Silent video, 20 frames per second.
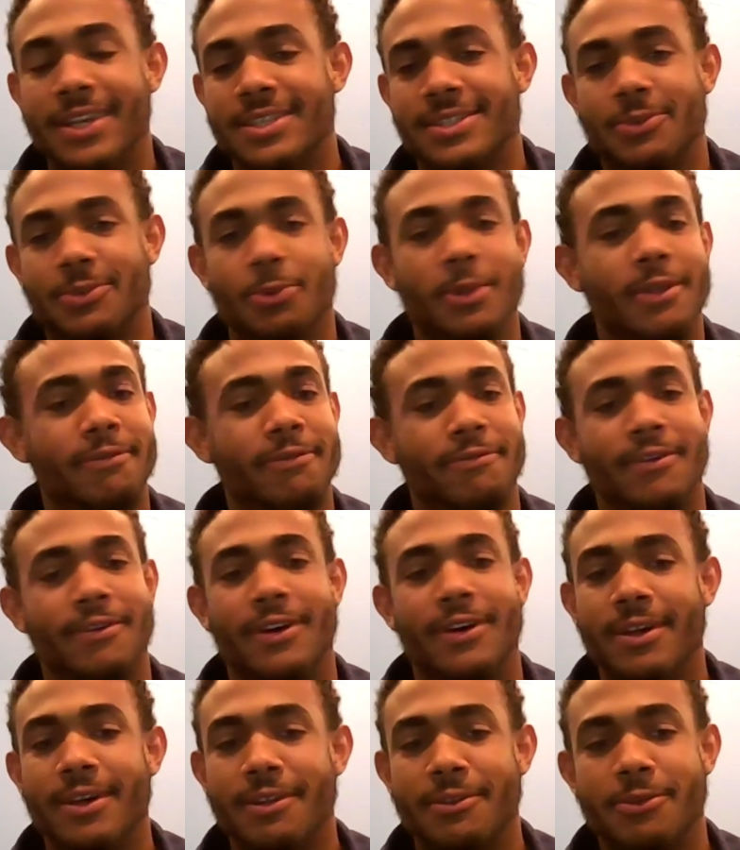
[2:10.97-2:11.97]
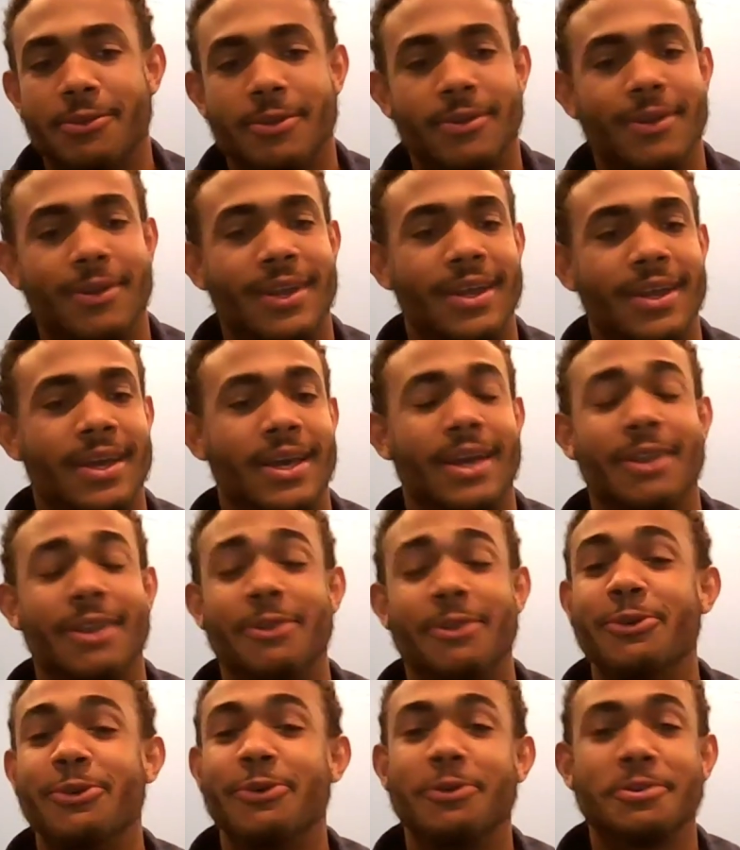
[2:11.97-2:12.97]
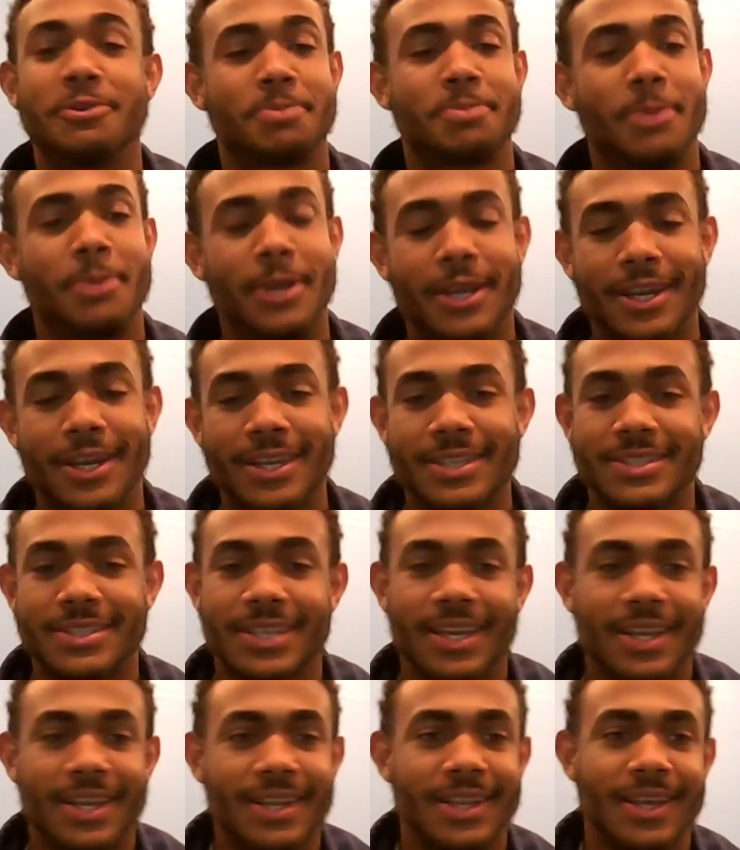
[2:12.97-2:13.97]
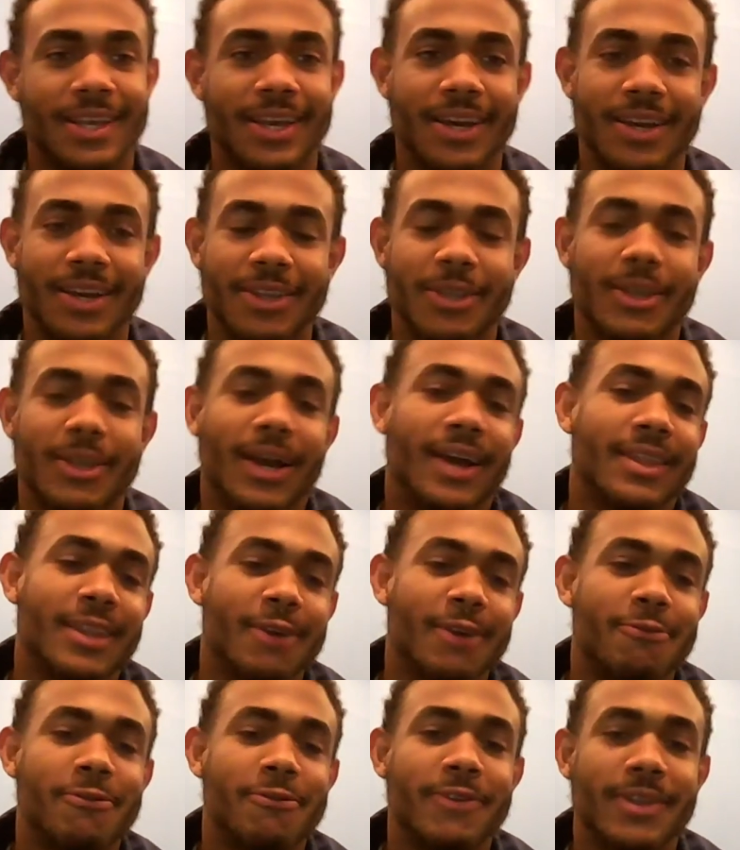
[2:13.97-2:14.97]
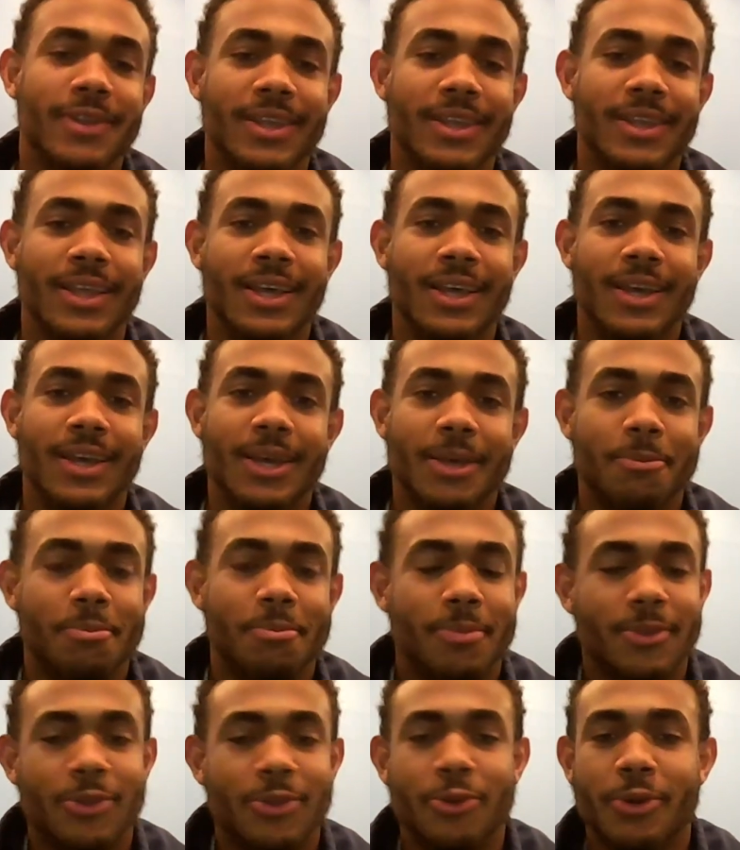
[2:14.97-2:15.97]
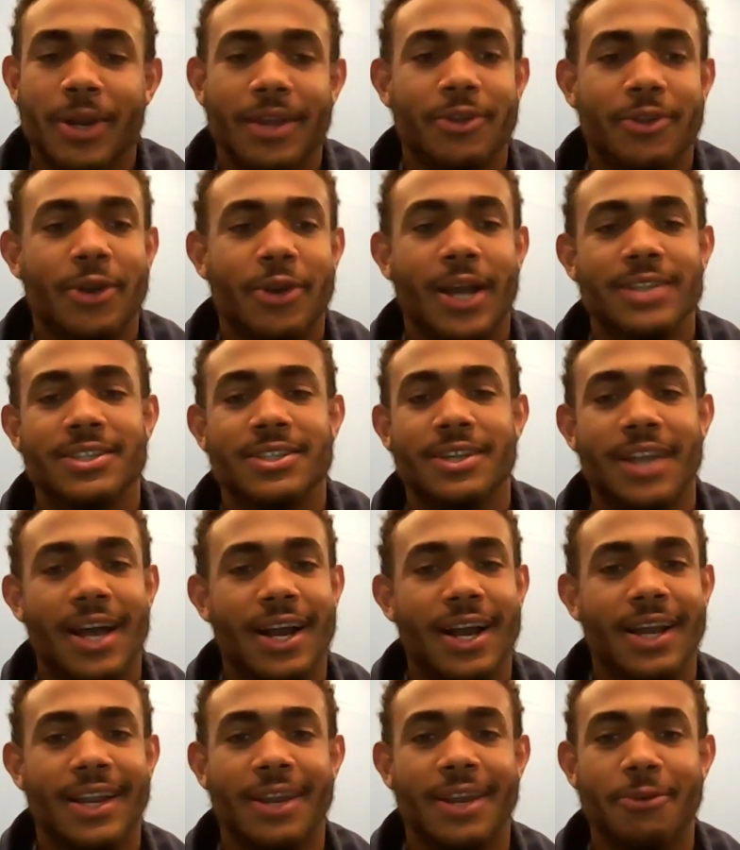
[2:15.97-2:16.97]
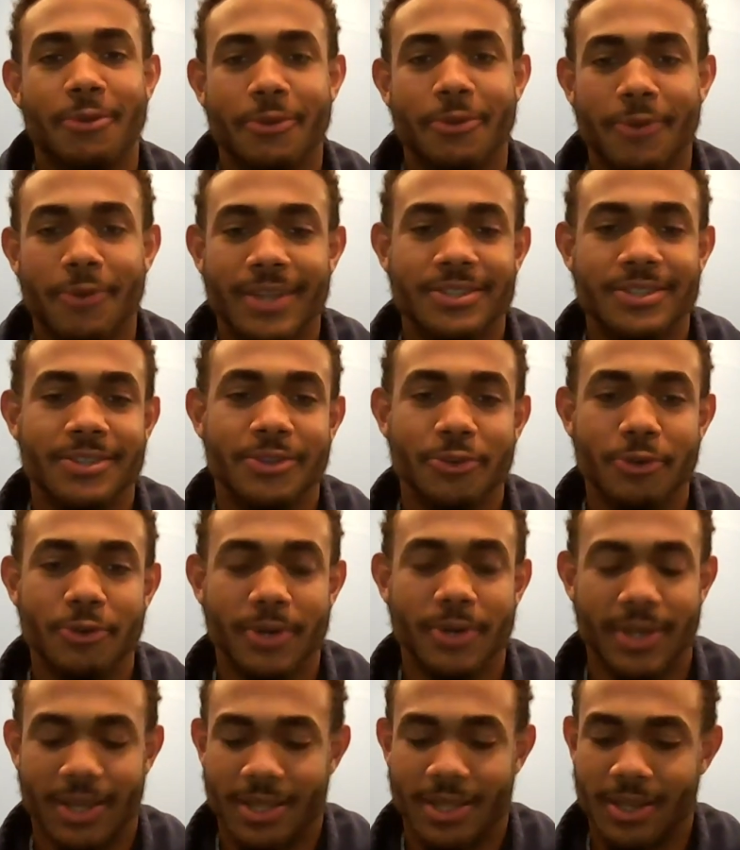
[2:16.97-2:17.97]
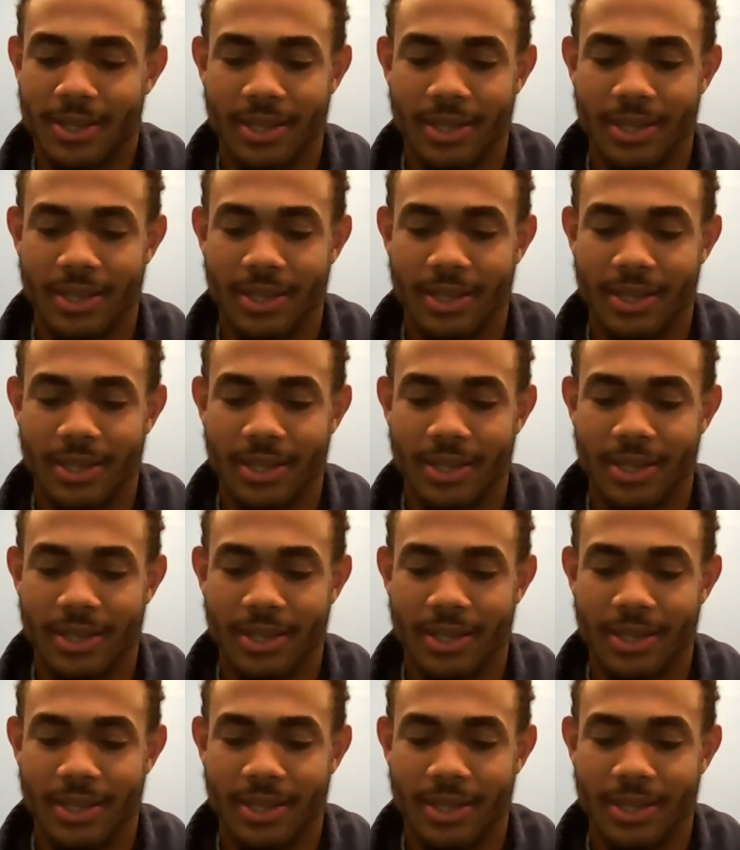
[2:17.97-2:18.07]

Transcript: It's a really fun, a new experience, and I definitely, you guys are not gonna regret to do it.